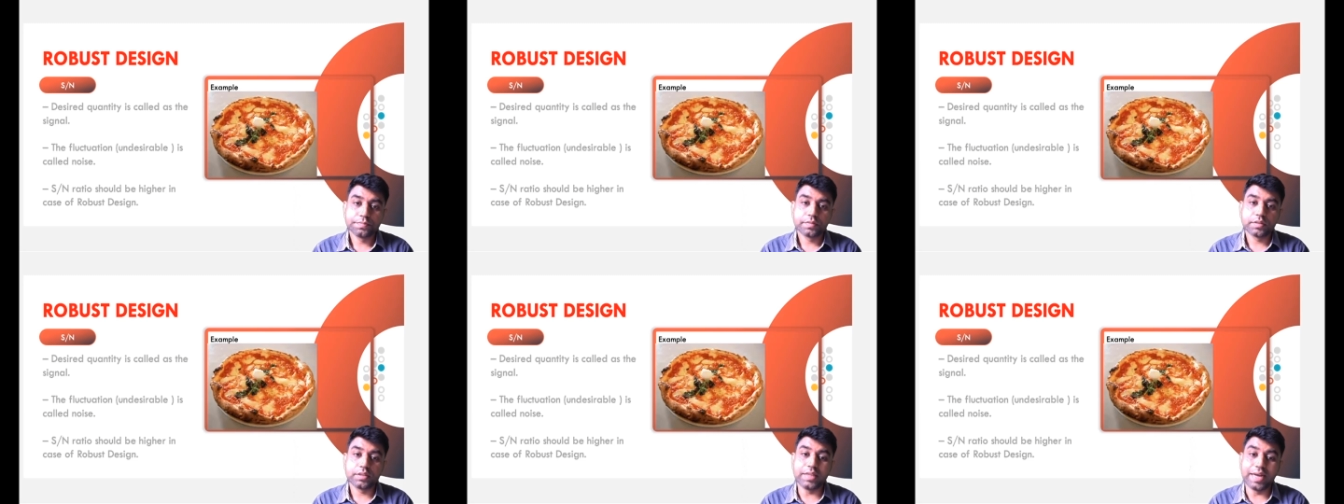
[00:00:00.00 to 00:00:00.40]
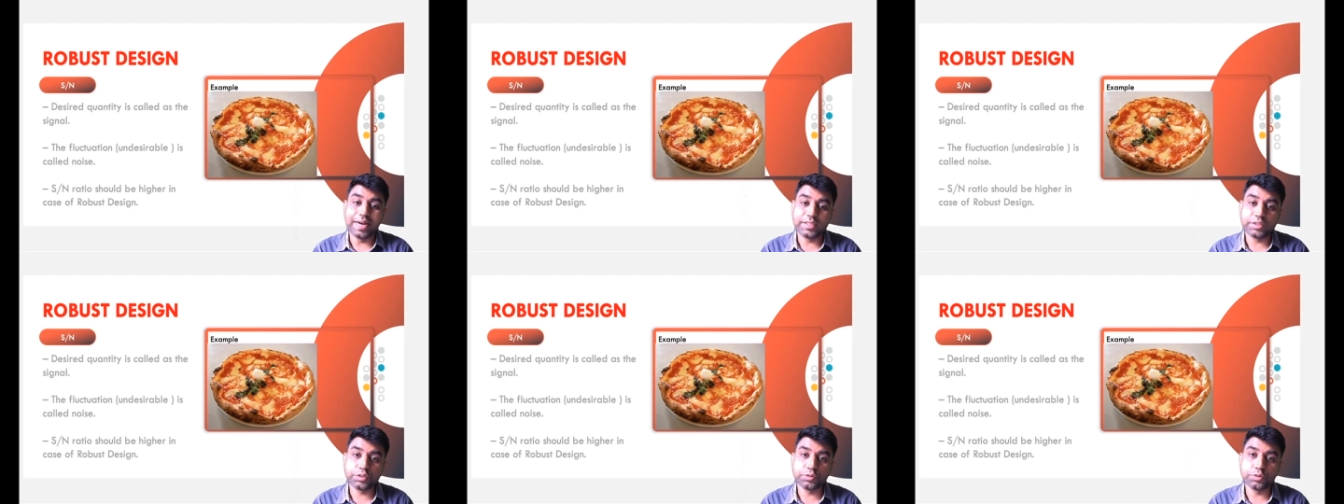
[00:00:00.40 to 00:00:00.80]

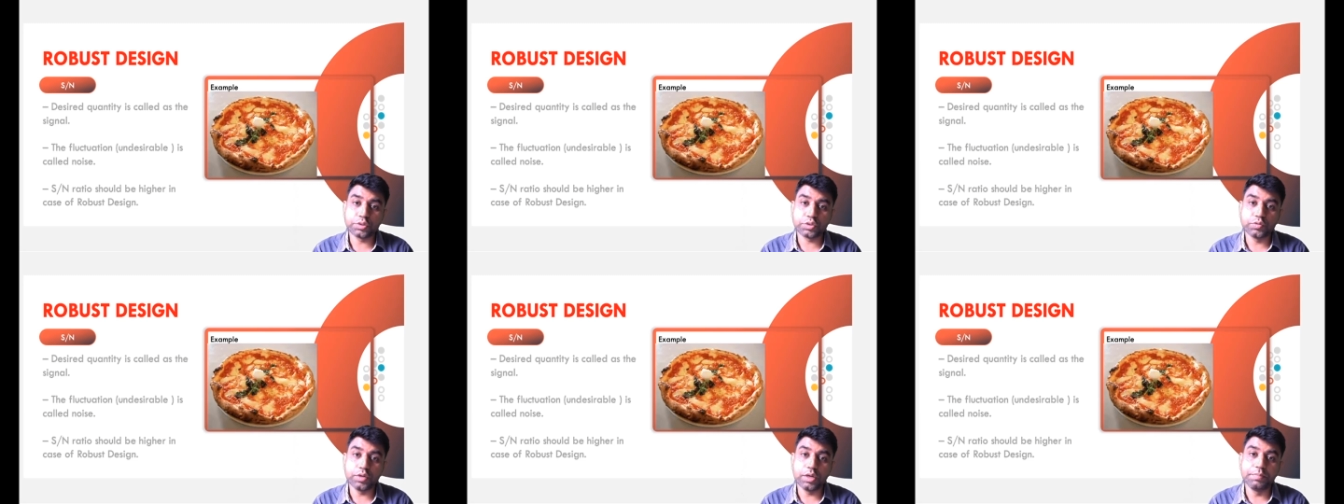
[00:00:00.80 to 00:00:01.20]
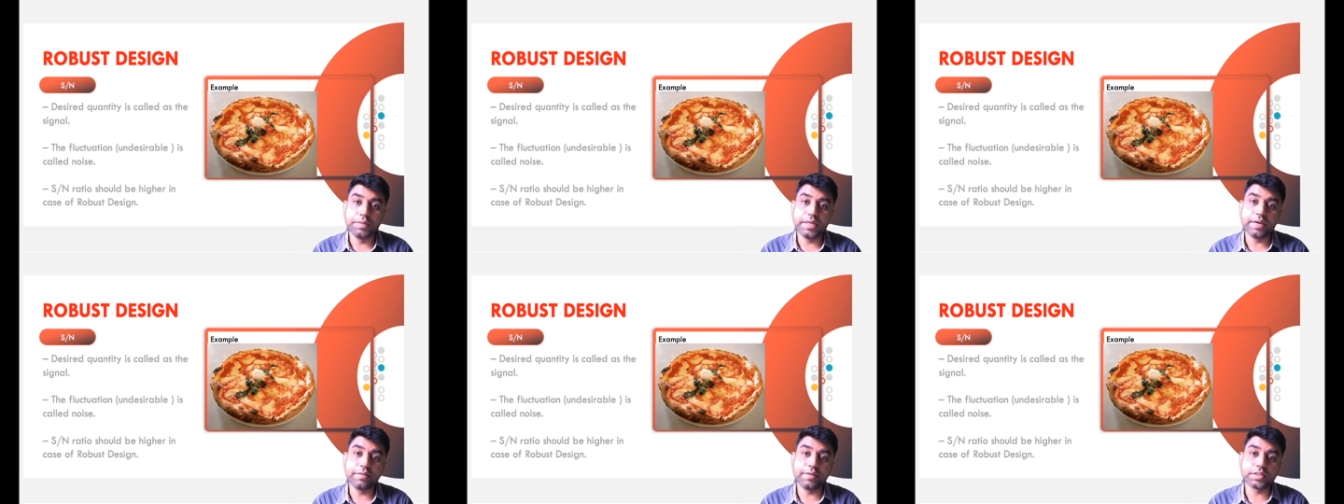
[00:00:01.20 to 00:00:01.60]
that sauce will
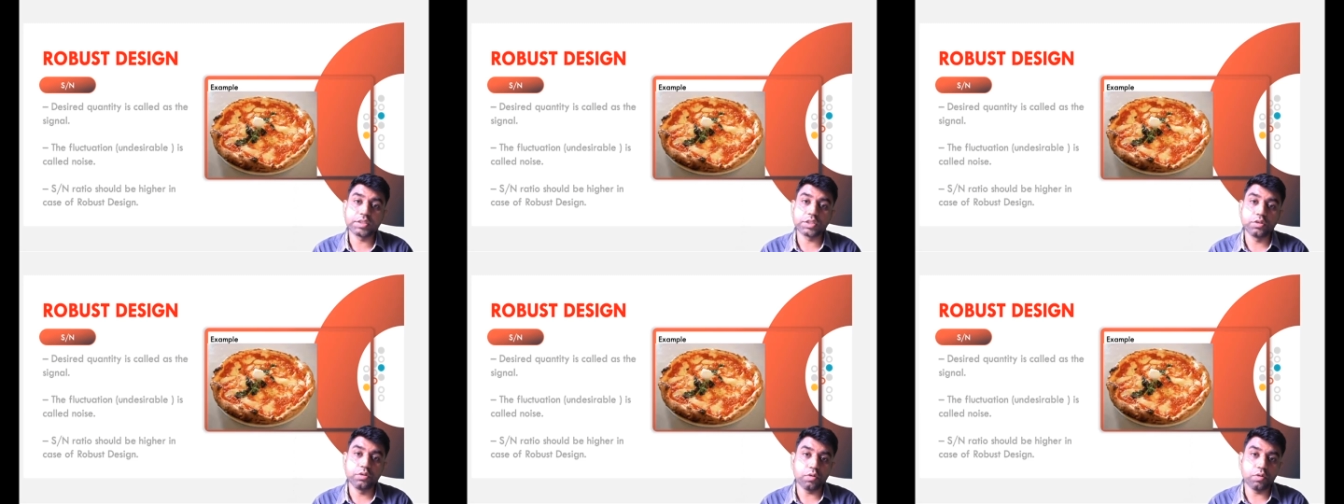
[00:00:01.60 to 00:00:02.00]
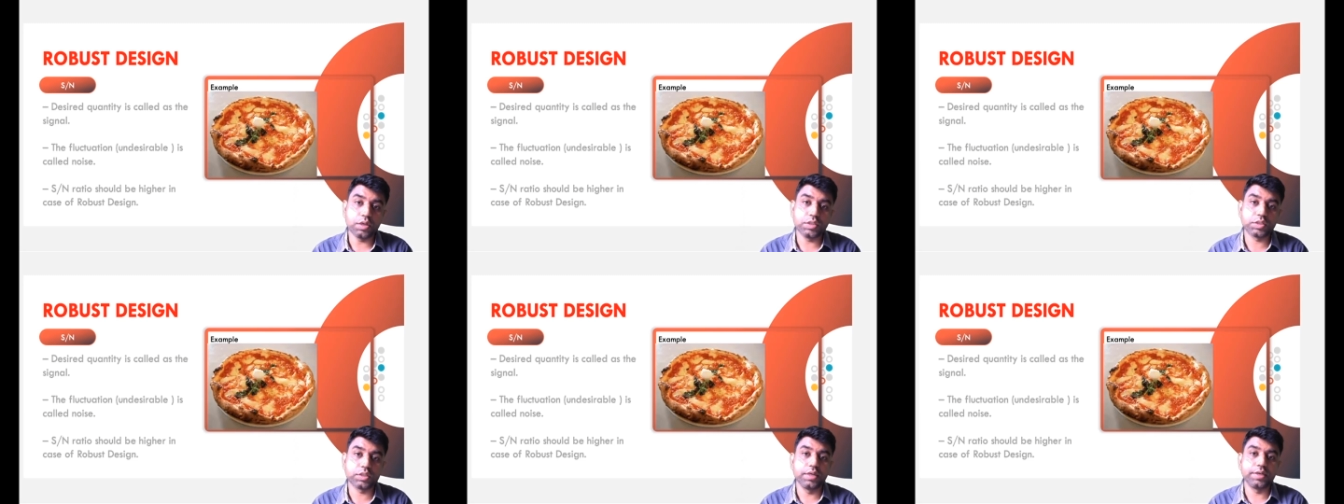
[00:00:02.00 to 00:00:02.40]
behave as a
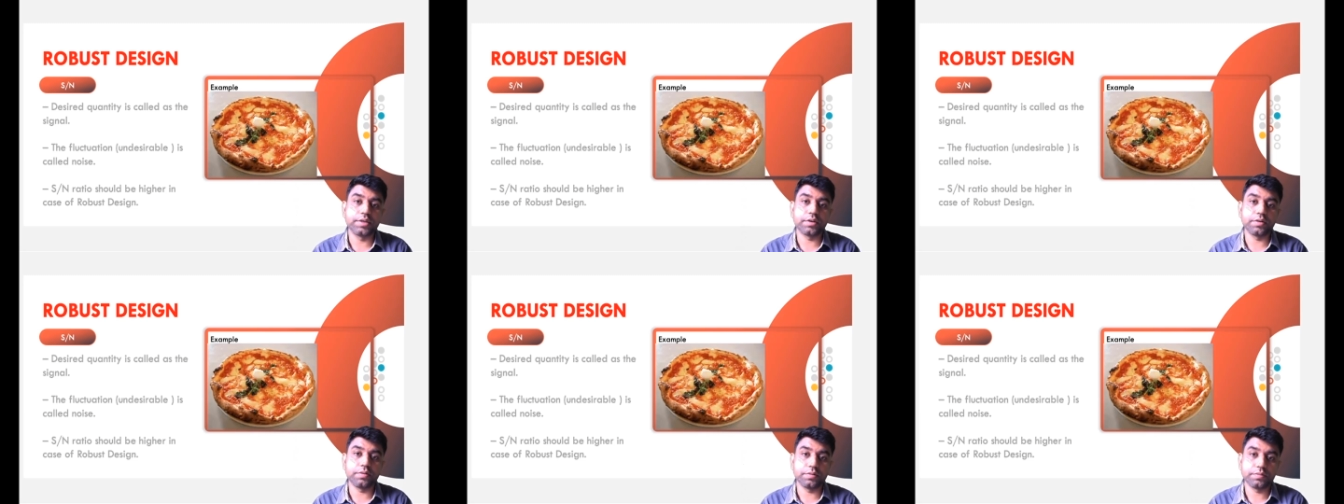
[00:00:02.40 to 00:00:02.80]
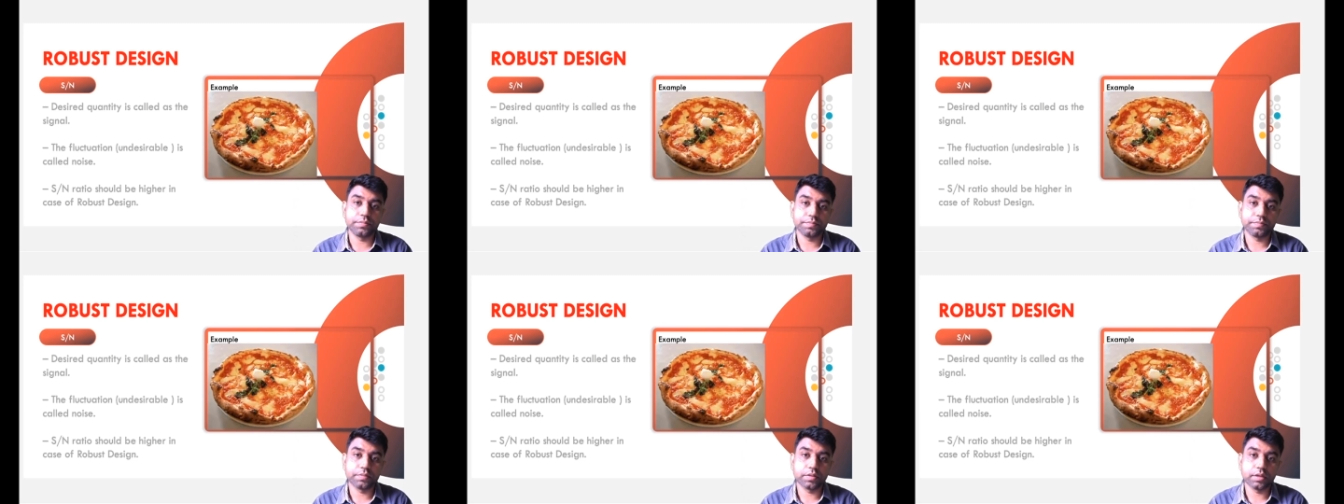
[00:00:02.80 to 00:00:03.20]
noise later on,
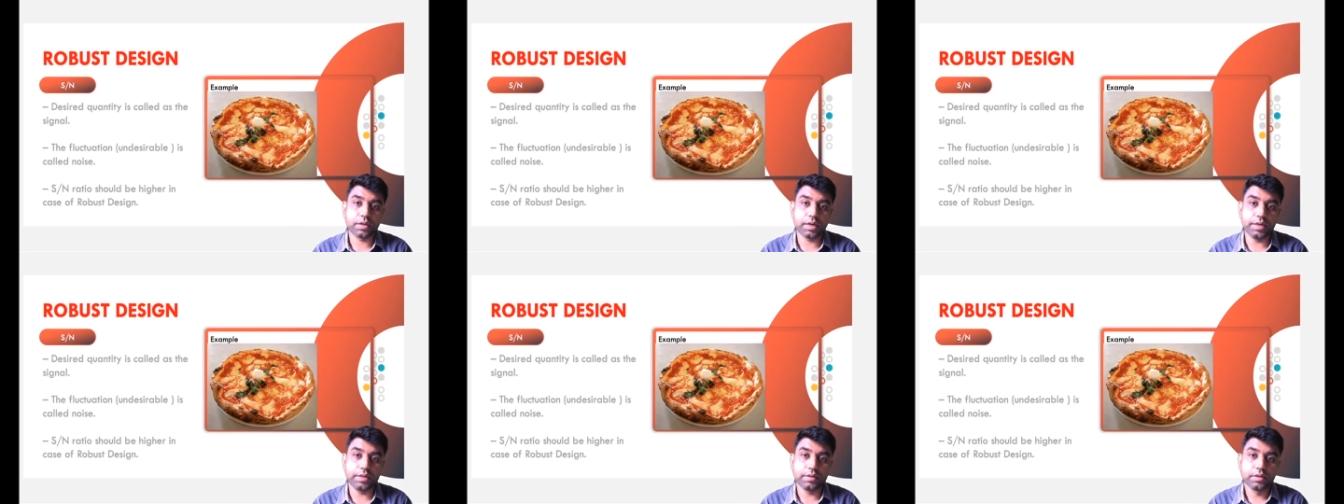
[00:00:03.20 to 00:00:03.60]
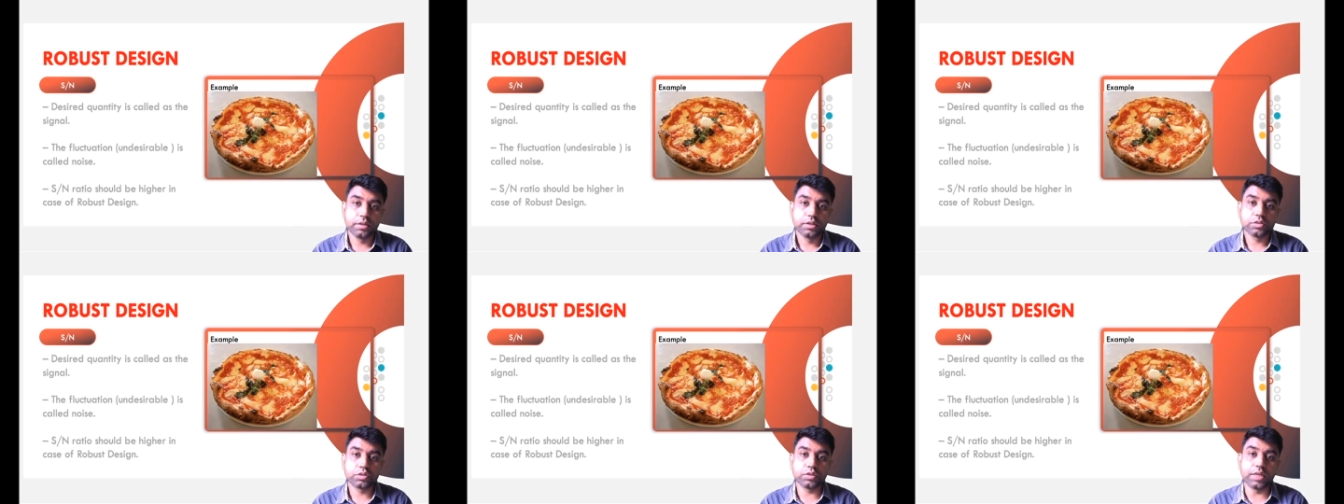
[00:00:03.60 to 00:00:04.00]
right?
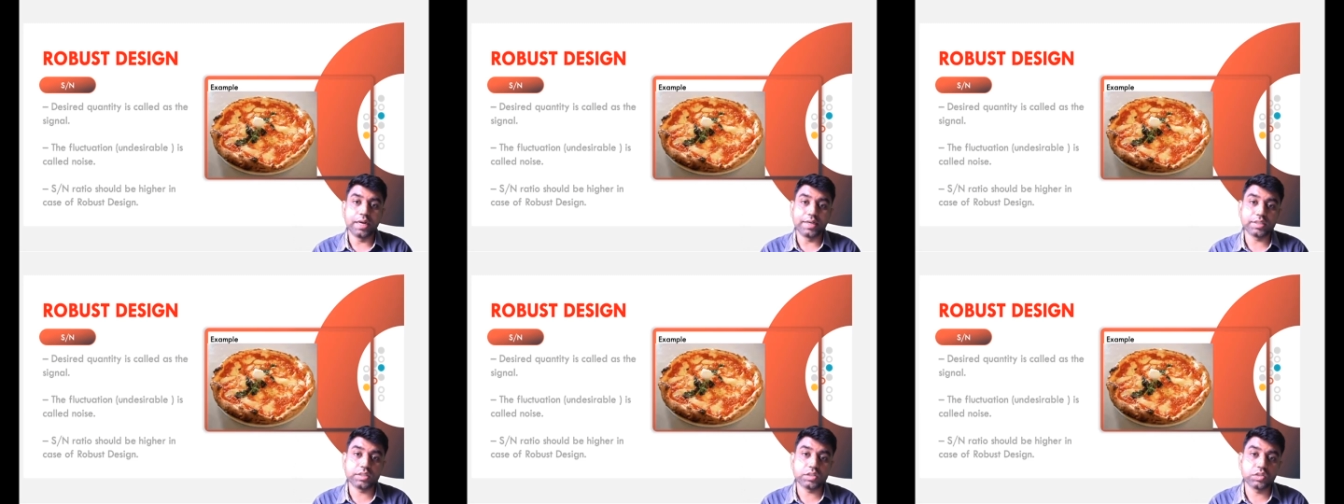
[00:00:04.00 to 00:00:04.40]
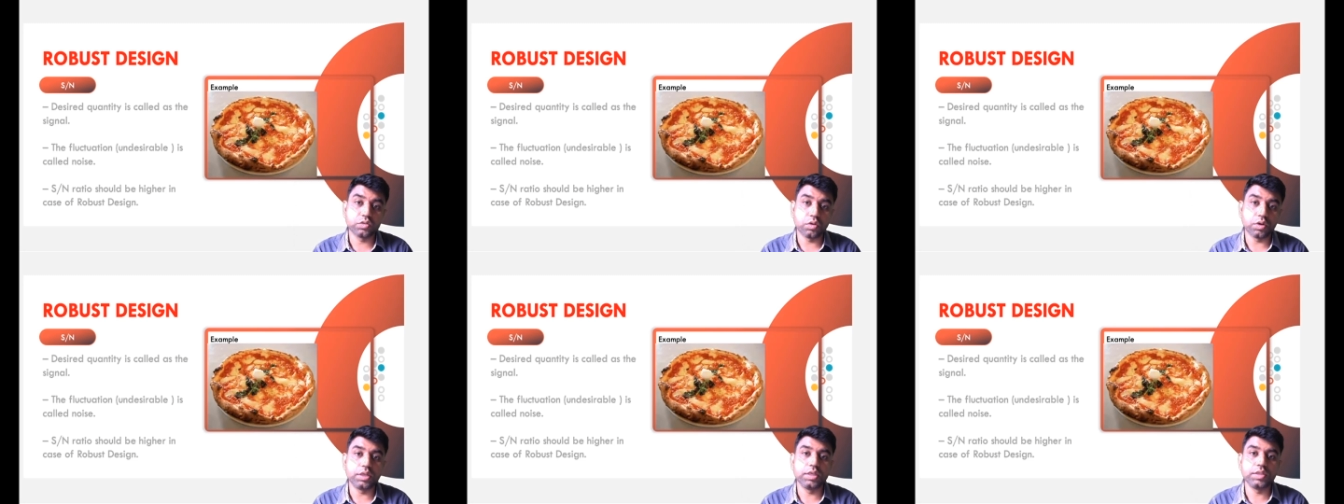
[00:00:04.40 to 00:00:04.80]
So that is
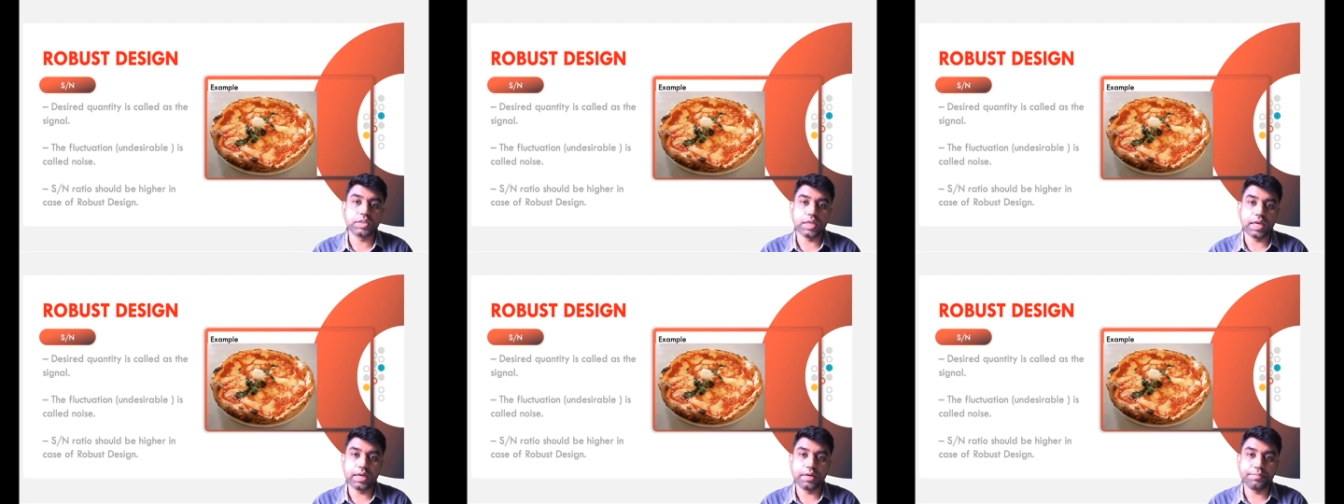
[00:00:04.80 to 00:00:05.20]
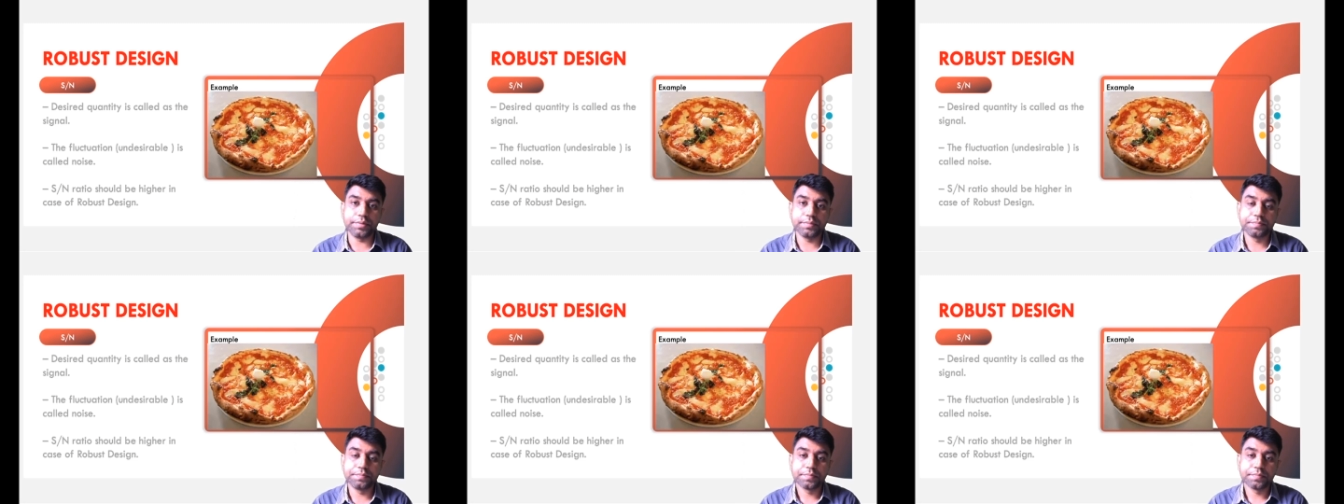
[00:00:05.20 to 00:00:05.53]
not desirable.